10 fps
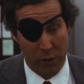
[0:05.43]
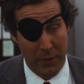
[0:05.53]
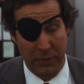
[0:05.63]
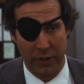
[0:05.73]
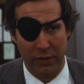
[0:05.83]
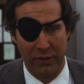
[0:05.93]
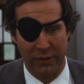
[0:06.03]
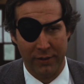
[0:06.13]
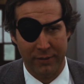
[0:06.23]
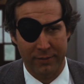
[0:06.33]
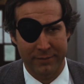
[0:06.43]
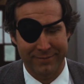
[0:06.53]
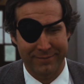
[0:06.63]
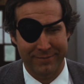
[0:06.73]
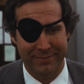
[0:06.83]
maybe there isn't.
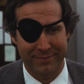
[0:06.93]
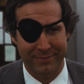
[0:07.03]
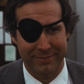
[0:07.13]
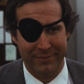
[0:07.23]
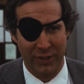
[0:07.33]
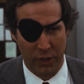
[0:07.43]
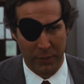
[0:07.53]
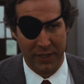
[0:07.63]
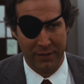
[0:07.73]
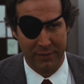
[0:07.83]
You know what I mean?